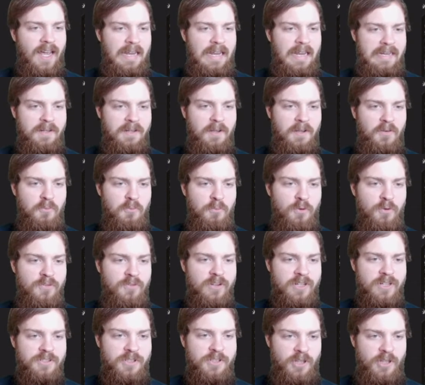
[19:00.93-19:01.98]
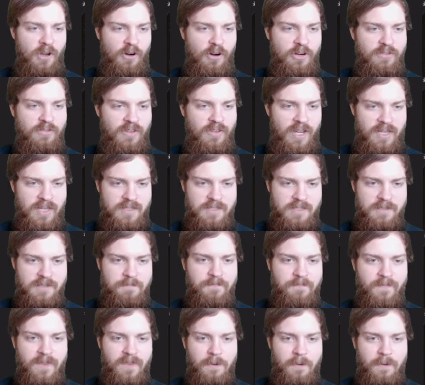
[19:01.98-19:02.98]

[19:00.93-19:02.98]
And moving on to the artifacts,